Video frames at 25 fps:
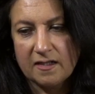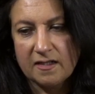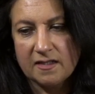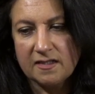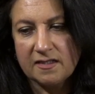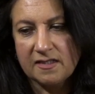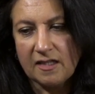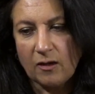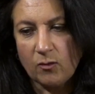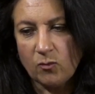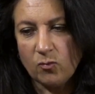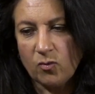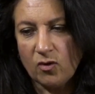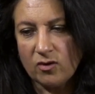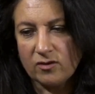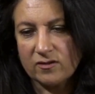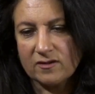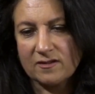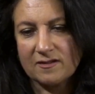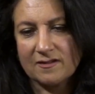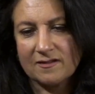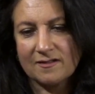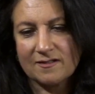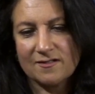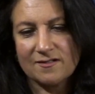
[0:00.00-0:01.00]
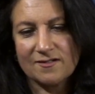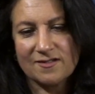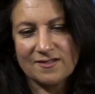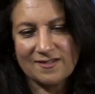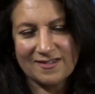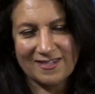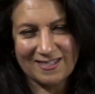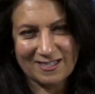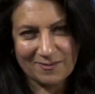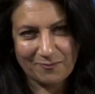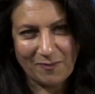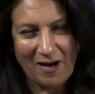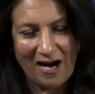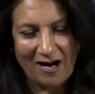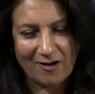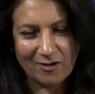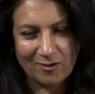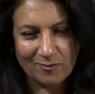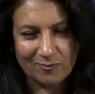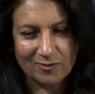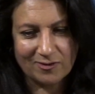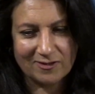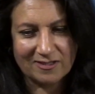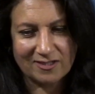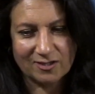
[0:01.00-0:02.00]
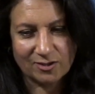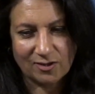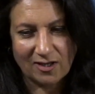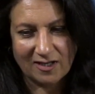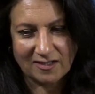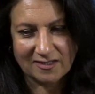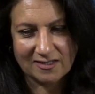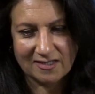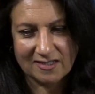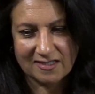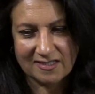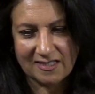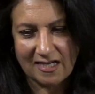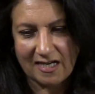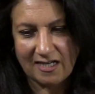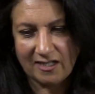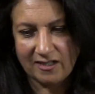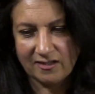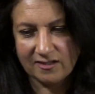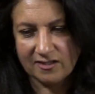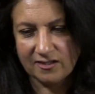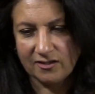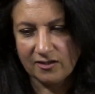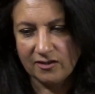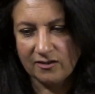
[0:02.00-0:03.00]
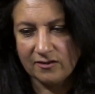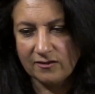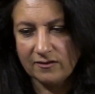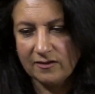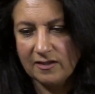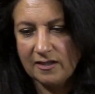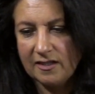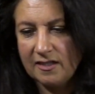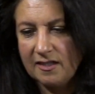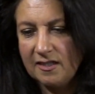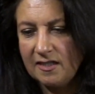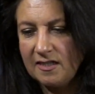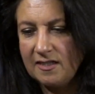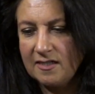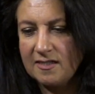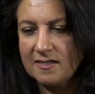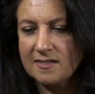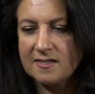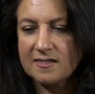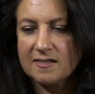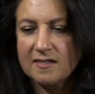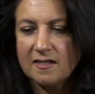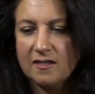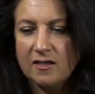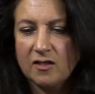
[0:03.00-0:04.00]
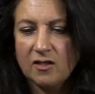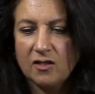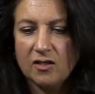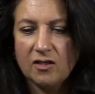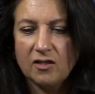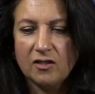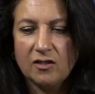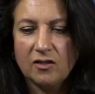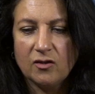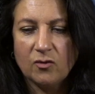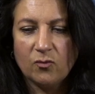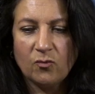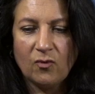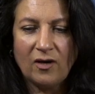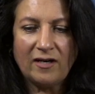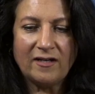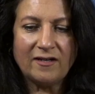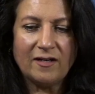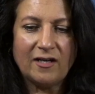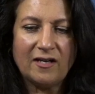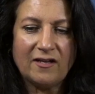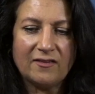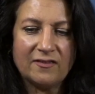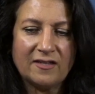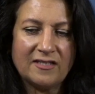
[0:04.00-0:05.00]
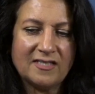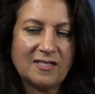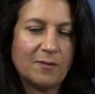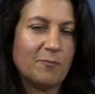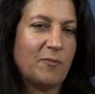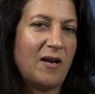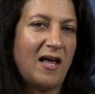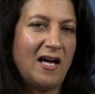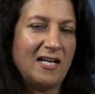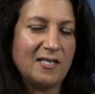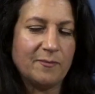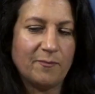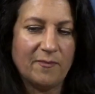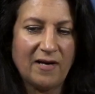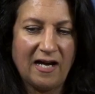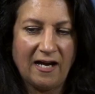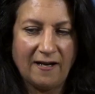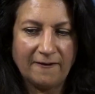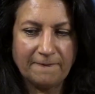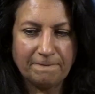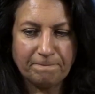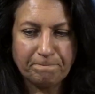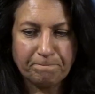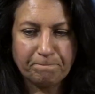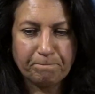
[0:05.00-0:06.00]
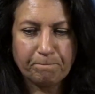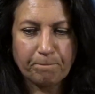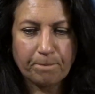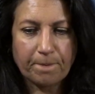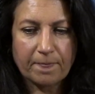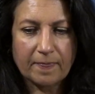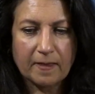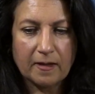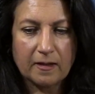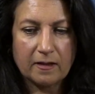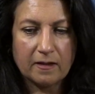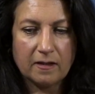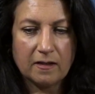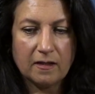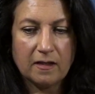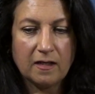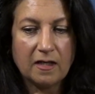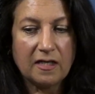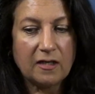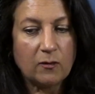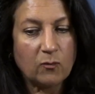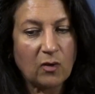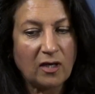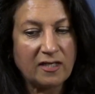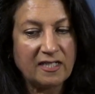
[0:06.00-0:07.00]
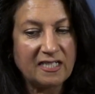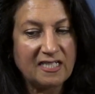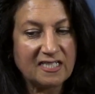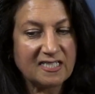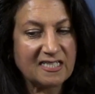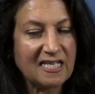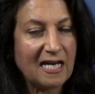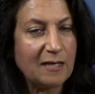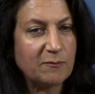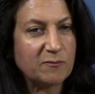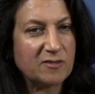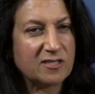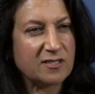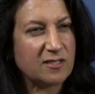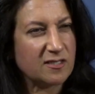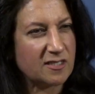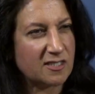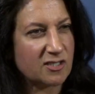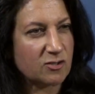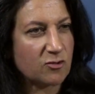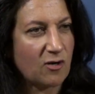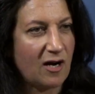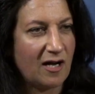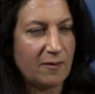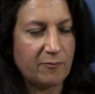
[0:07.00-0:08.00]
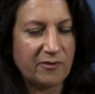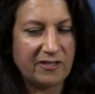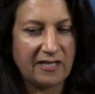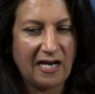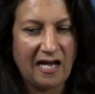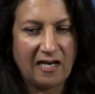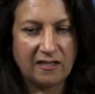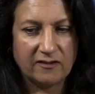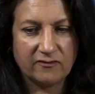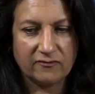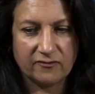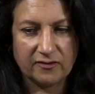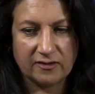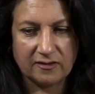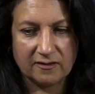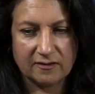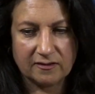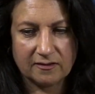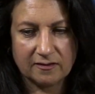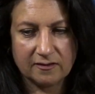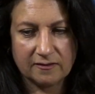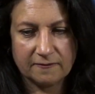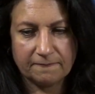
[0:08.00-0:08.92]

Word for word: Now, what this parable is trying to say to you is when there's a blind man and he attempts to describe an elephant,